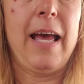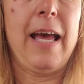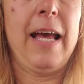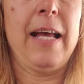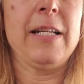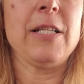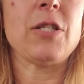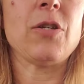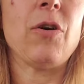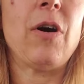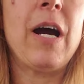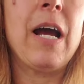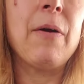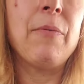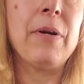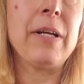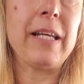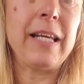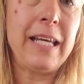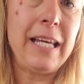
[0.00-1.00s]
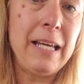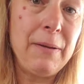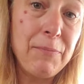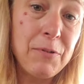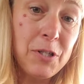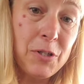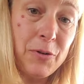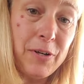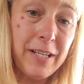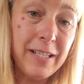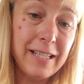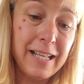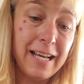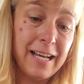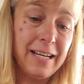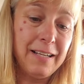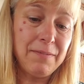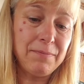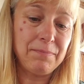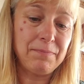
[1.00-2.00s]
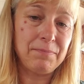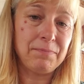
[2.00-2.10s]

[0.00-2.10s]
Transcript: And so I would keep doing that